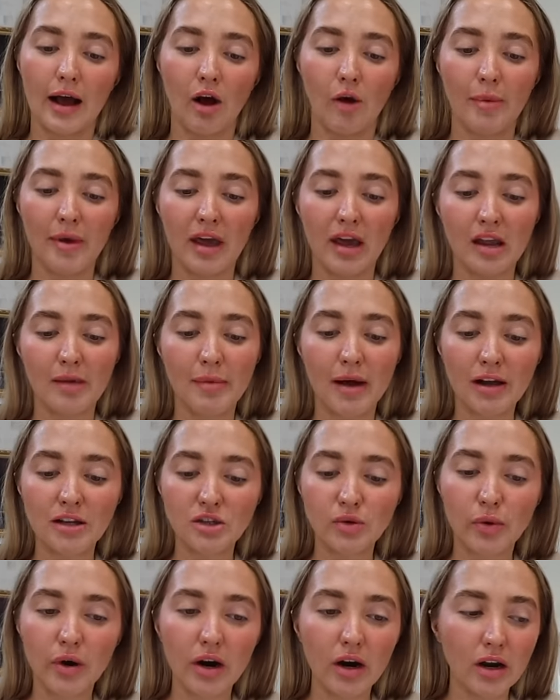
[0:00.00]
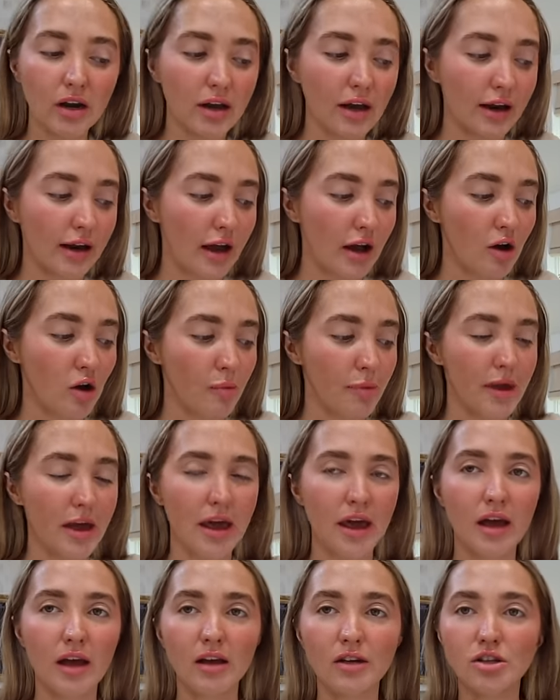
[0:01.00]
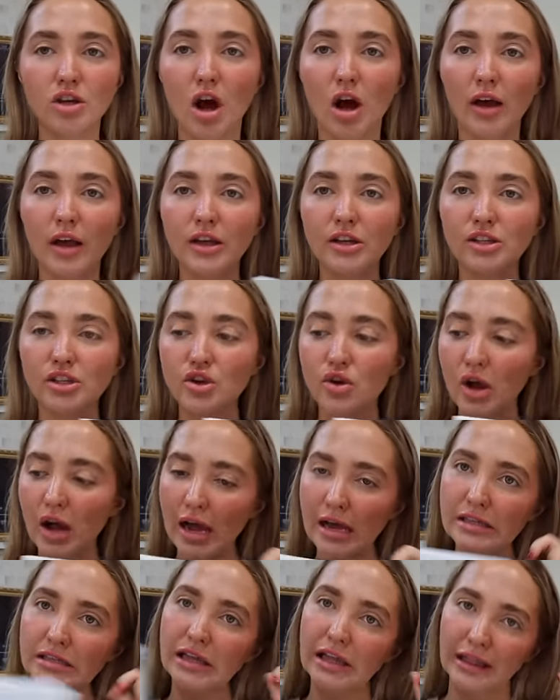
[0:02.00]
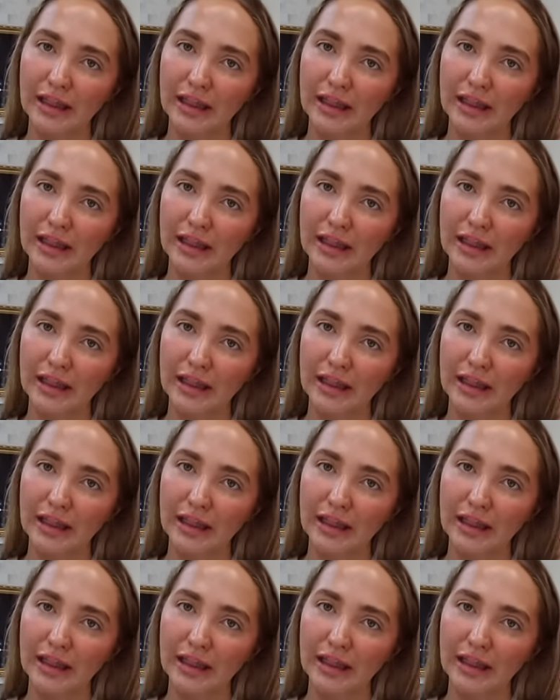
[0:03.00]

I'll be getting back to work and I will be talking to you guys